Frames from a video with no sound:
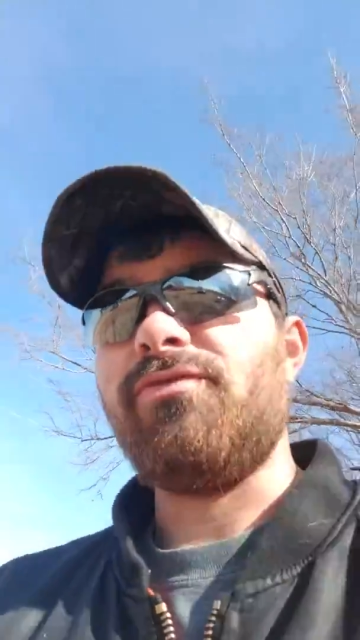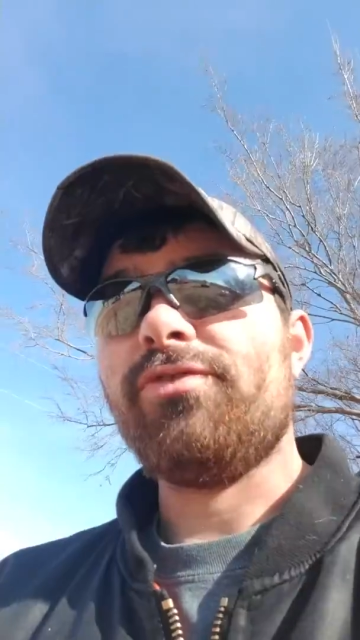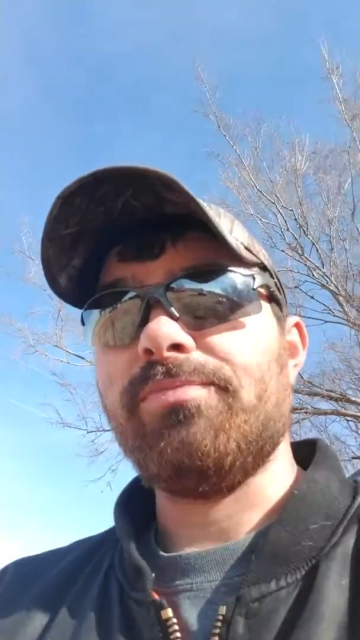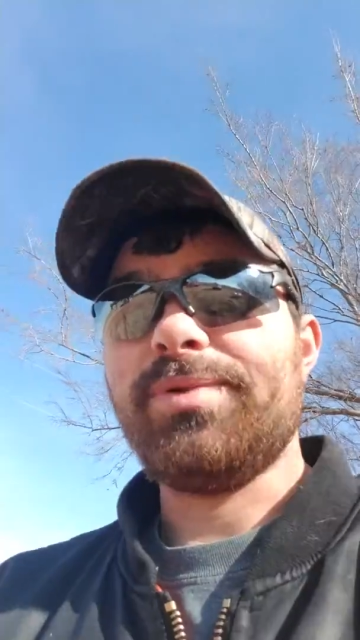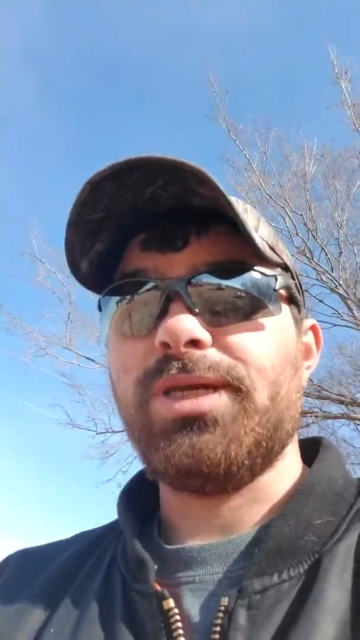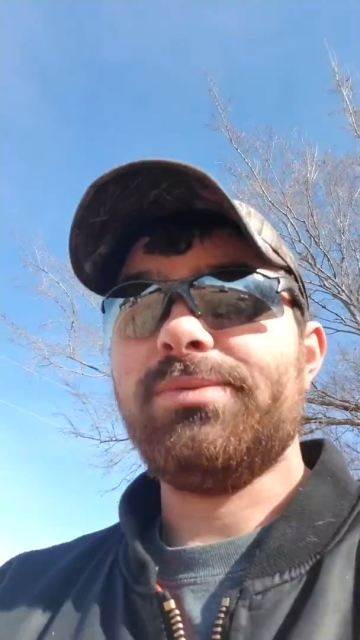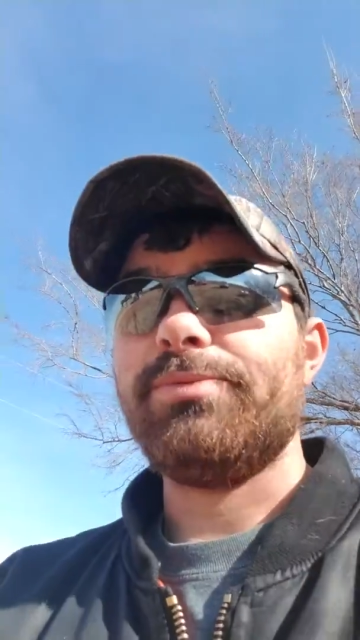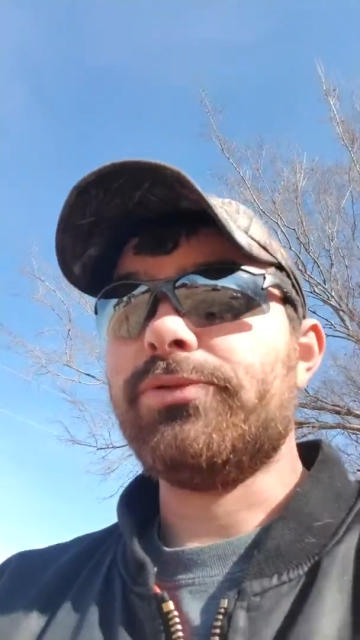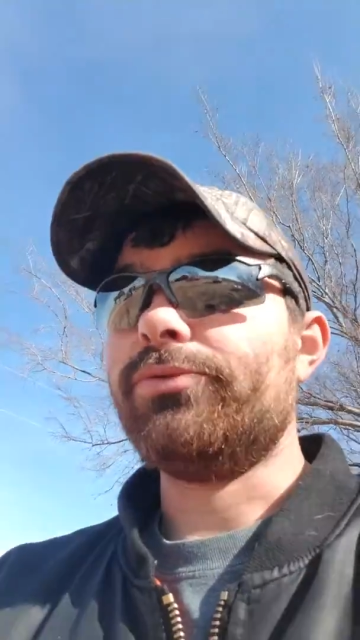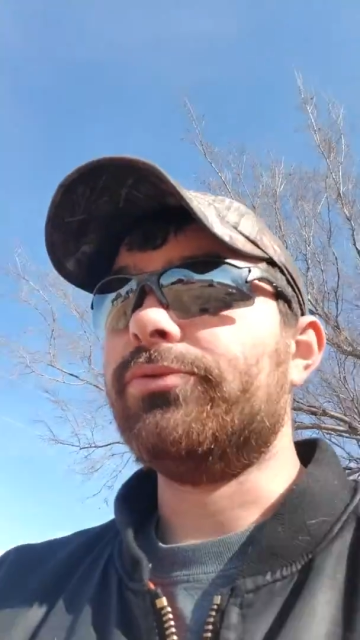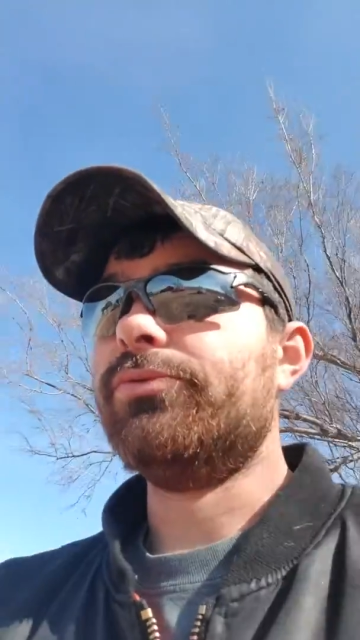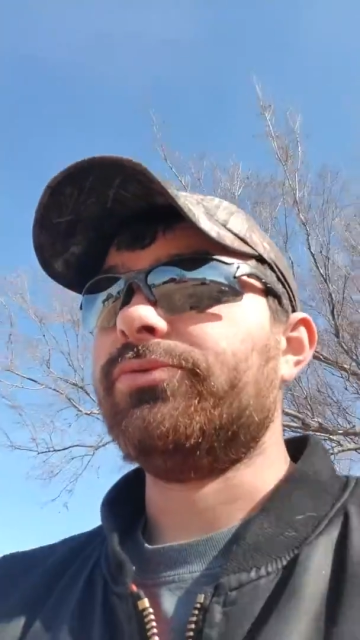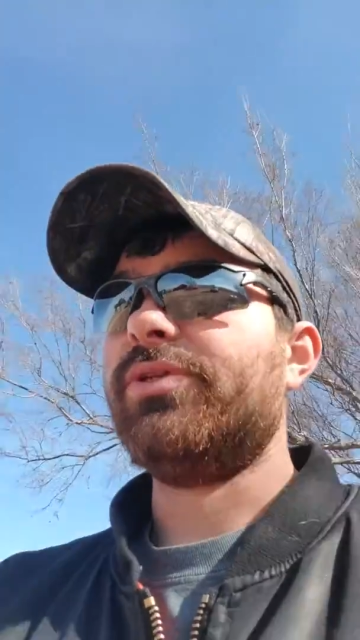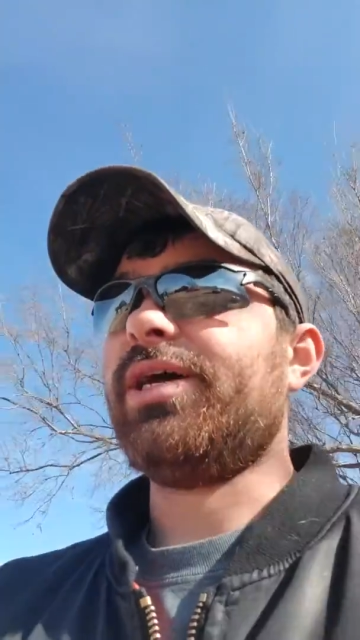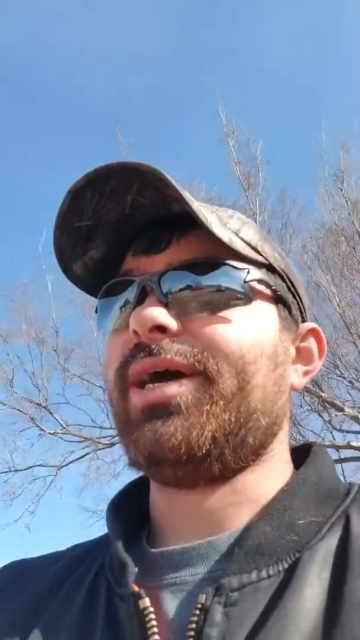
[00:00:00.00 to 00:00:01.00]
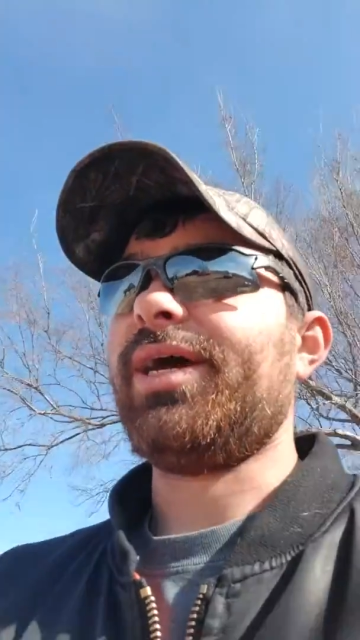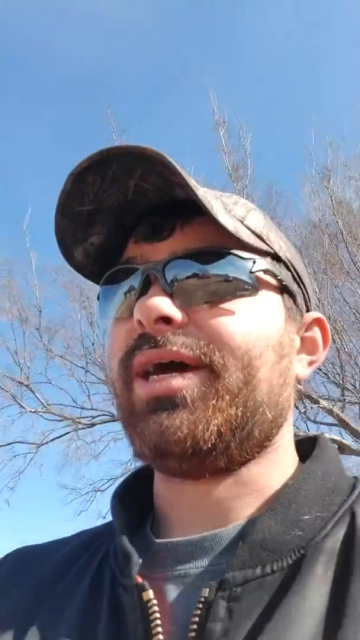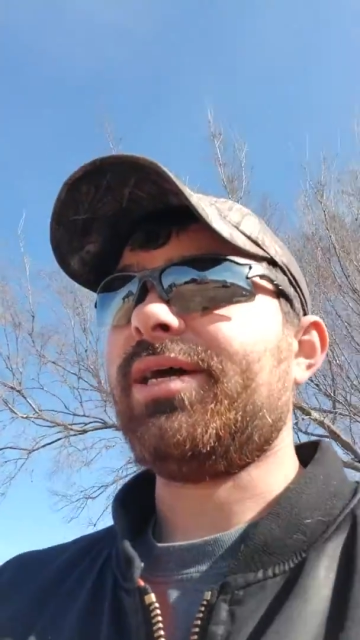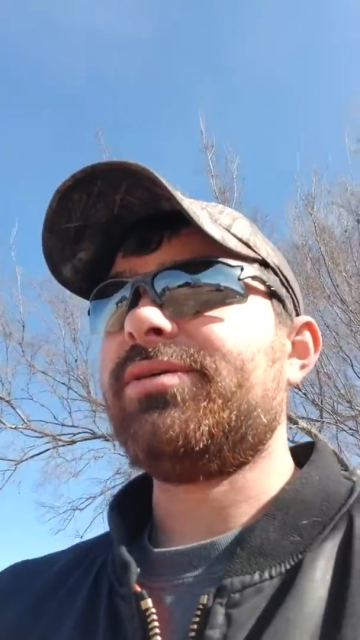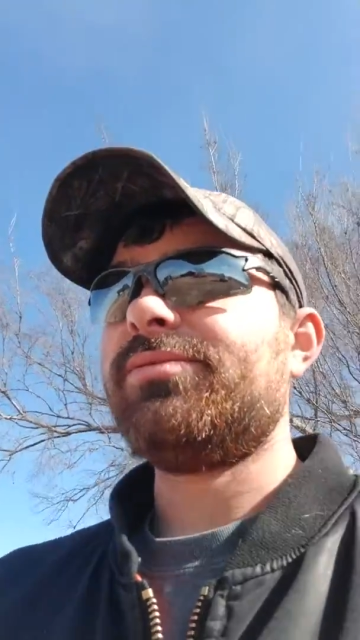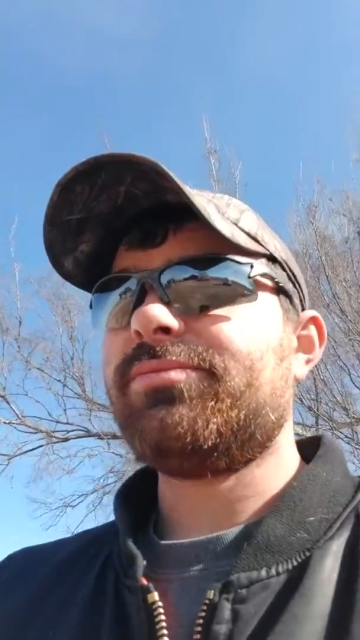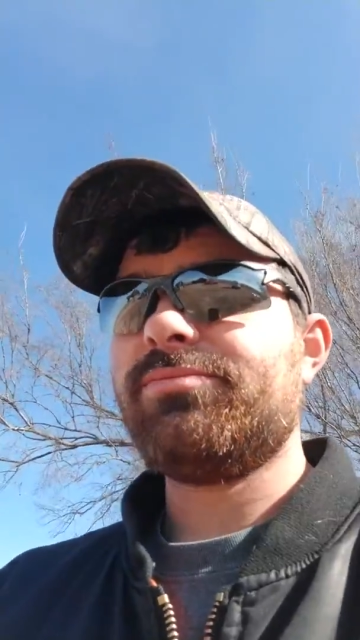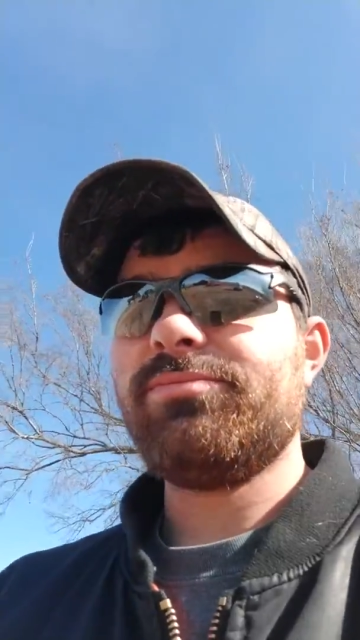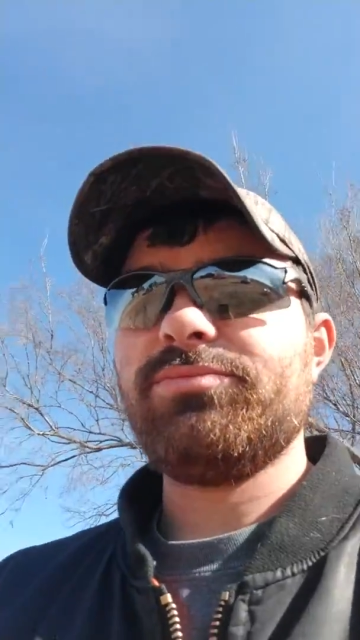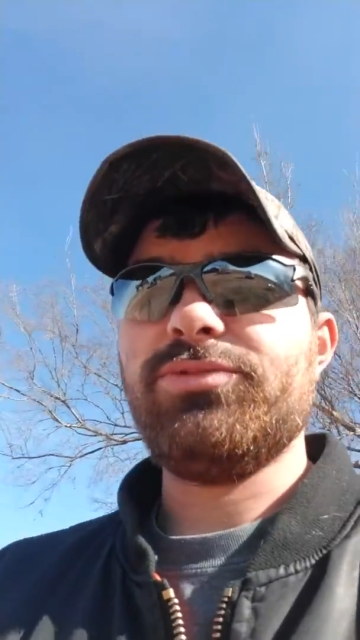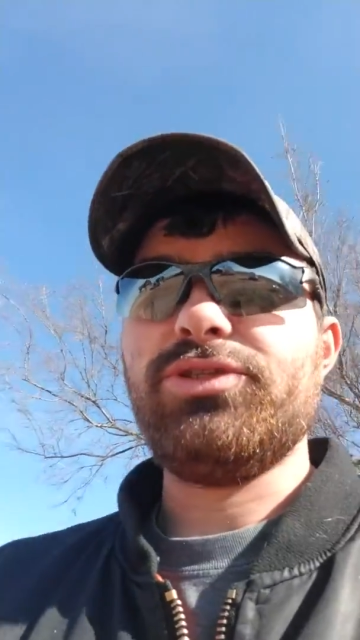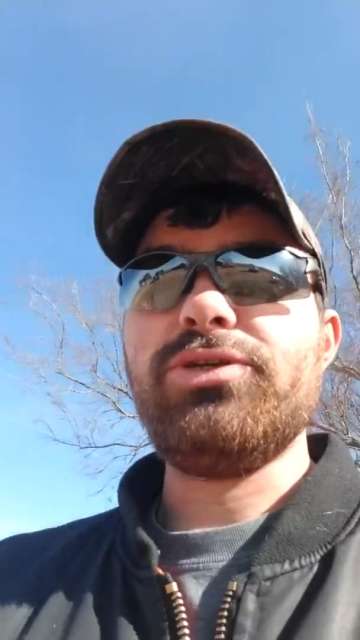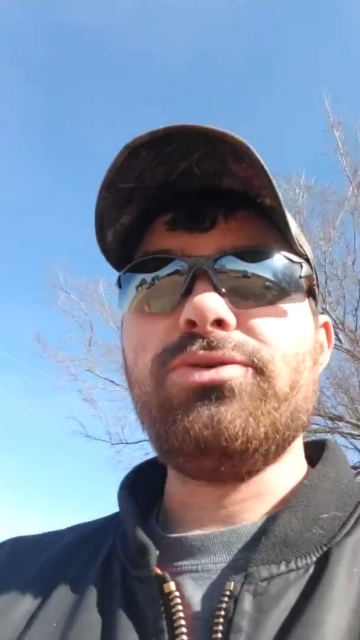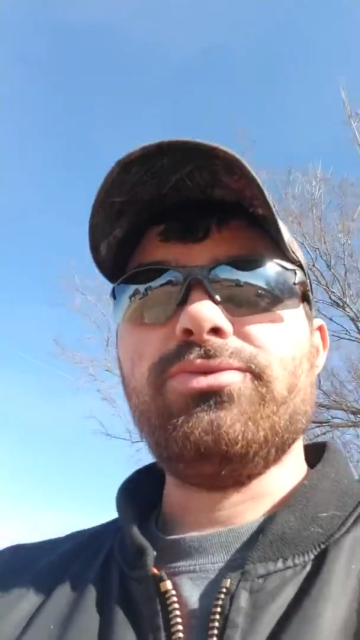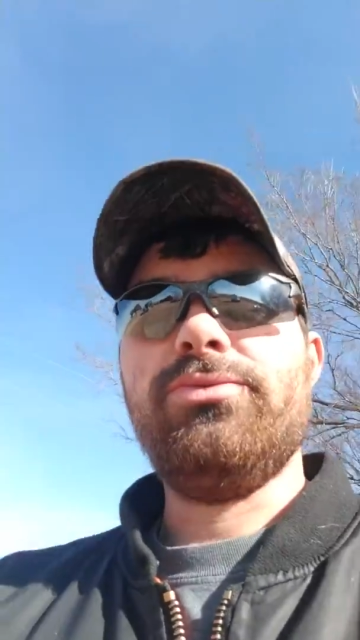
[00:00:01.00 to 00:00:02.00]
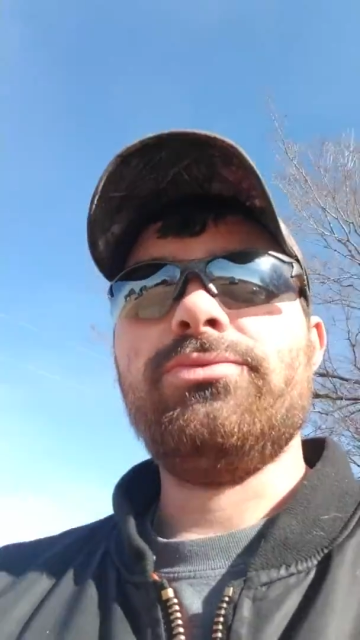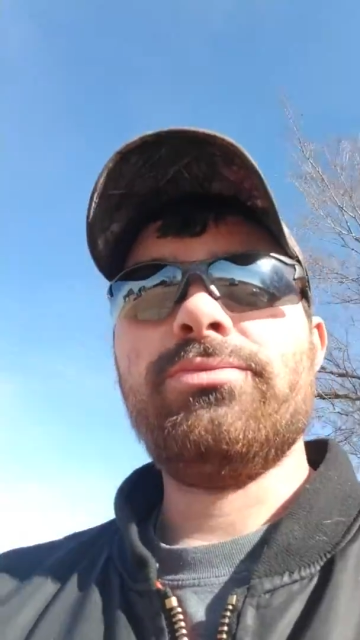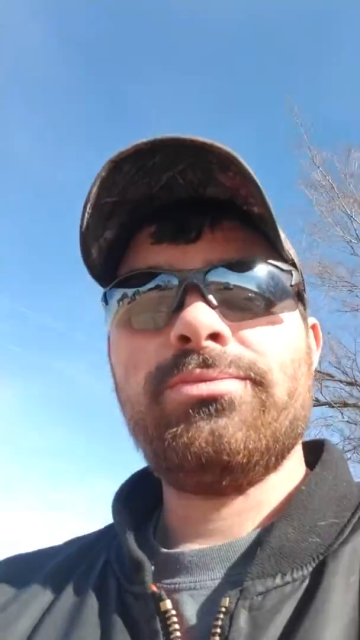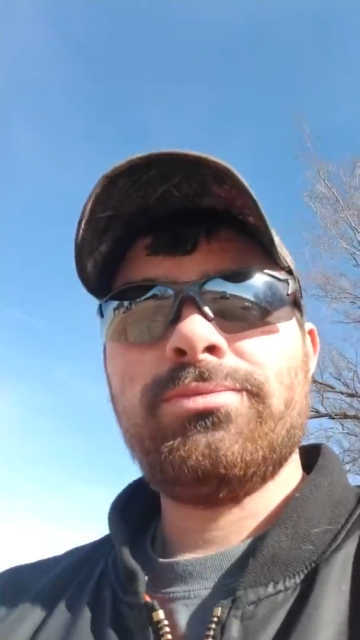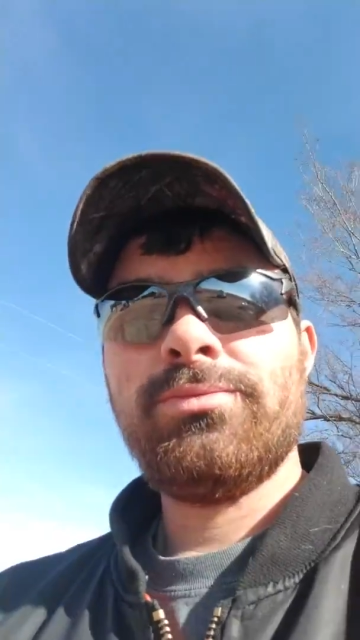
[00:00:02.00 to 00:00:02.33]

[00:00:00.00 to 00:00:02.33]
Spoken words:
of people that do